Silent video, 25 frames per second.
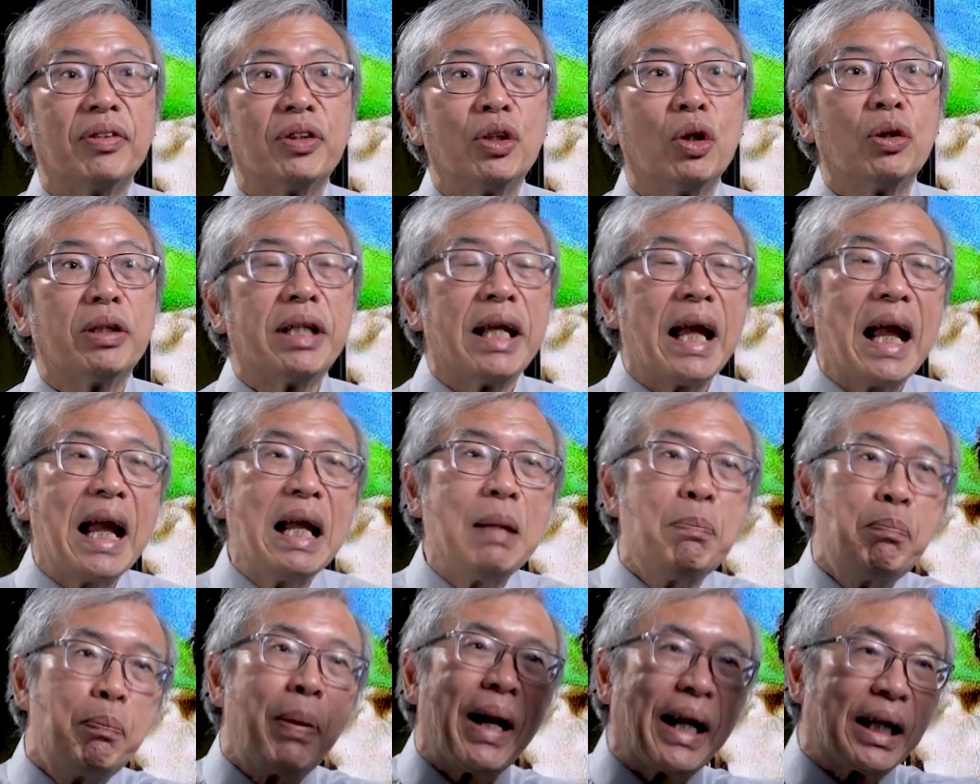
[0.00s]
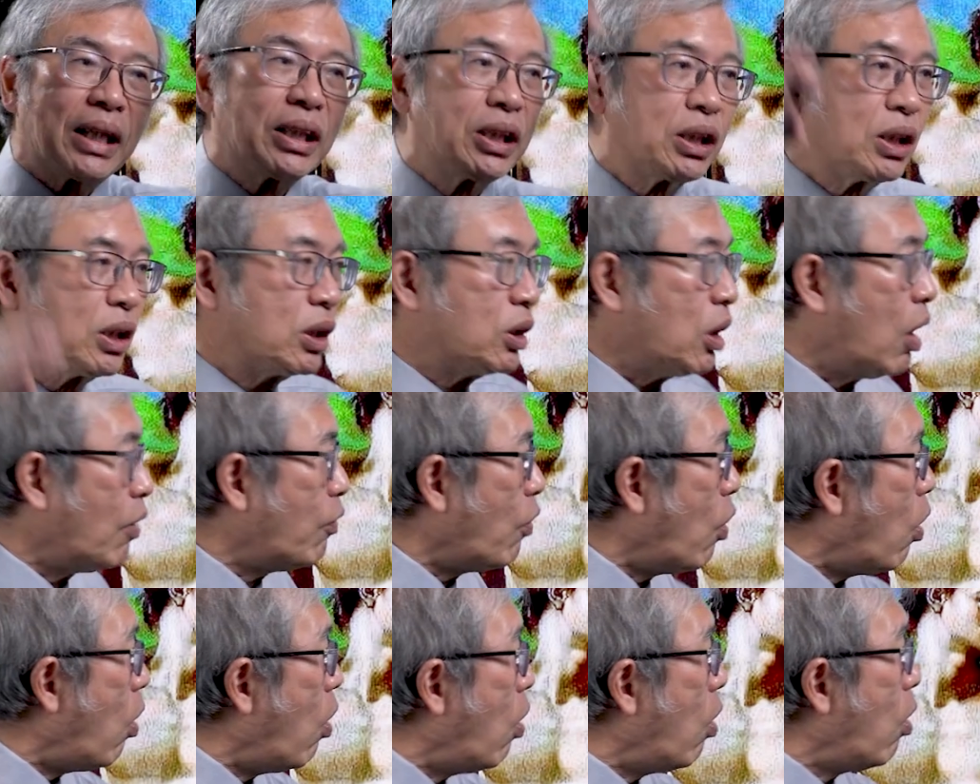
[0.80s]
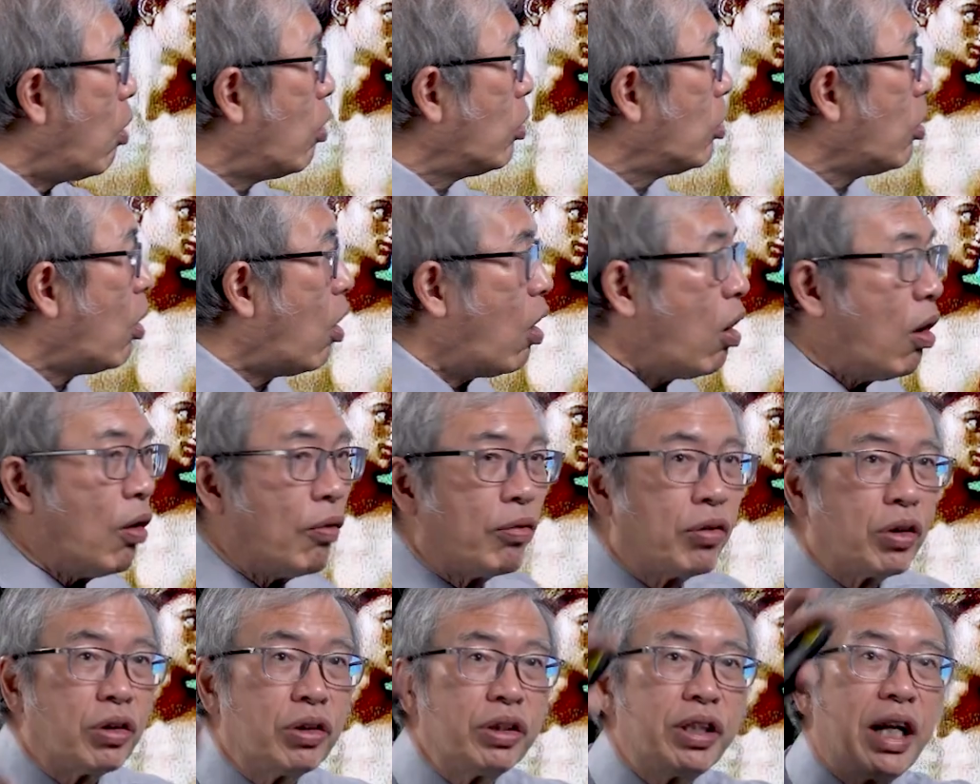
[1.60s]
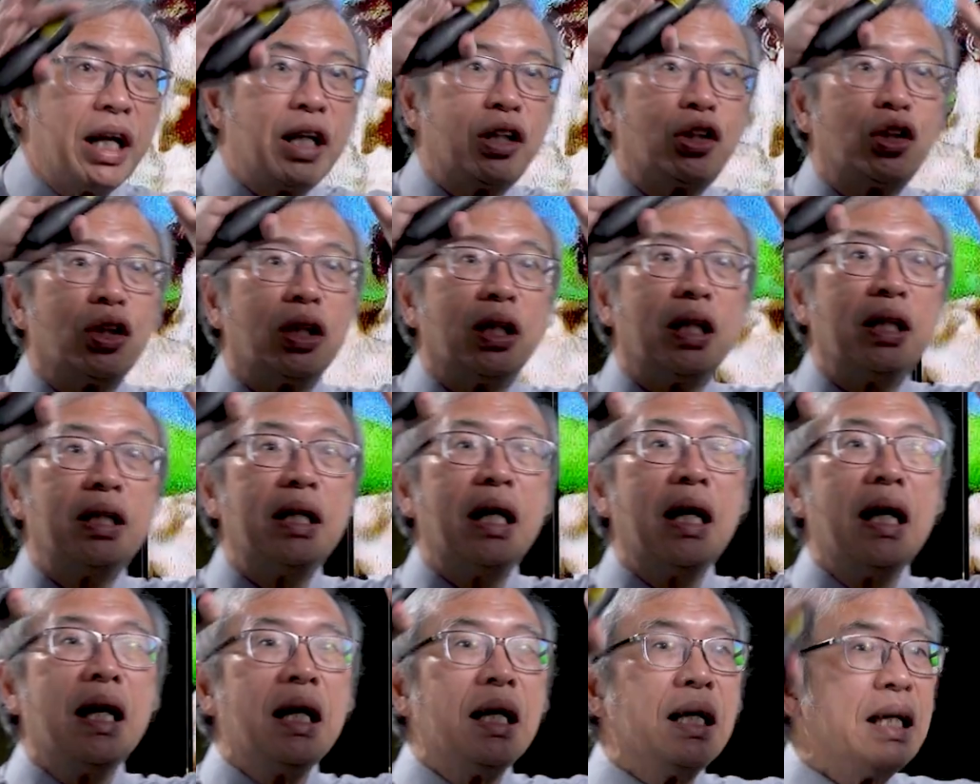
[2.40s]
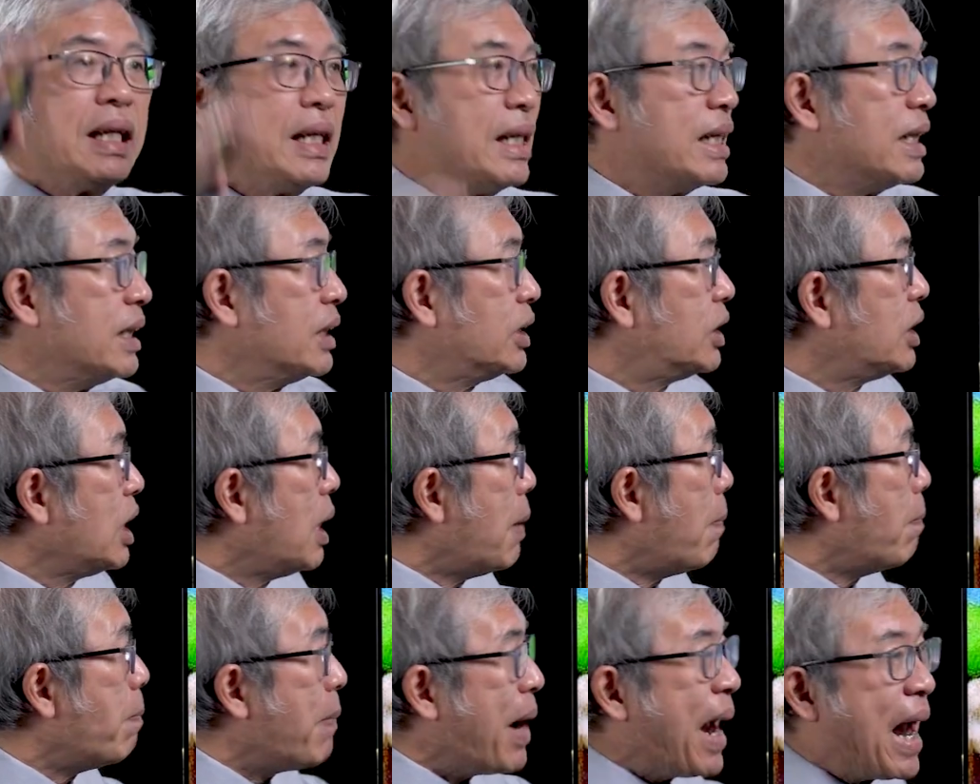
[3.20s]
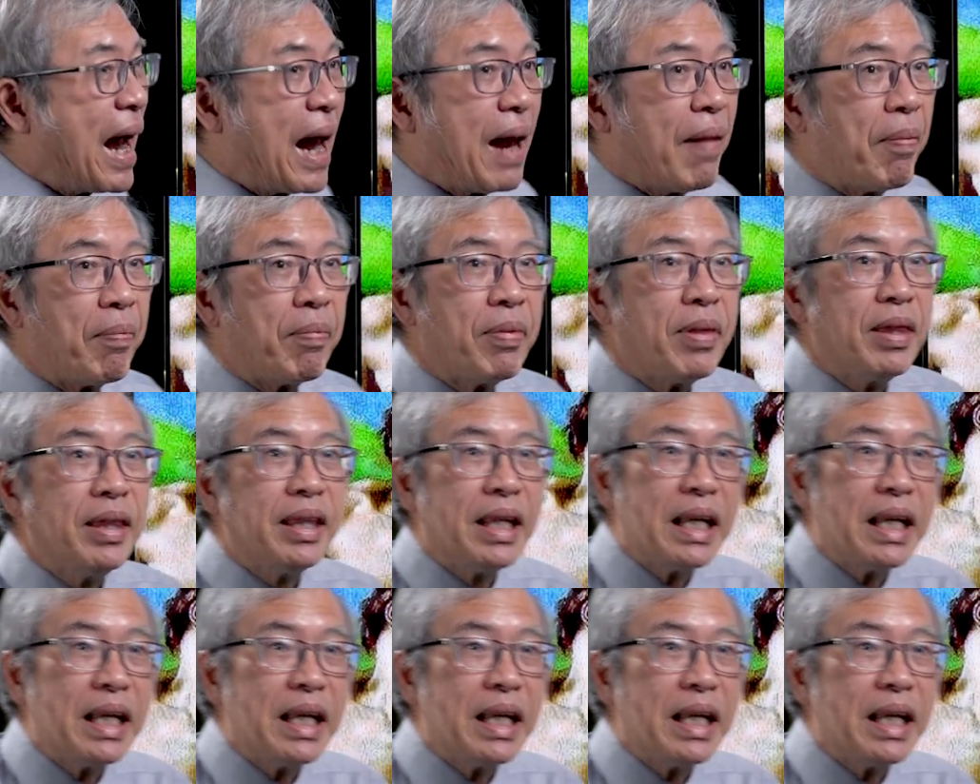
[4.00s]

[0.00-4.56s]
So the apex of all of creation is man,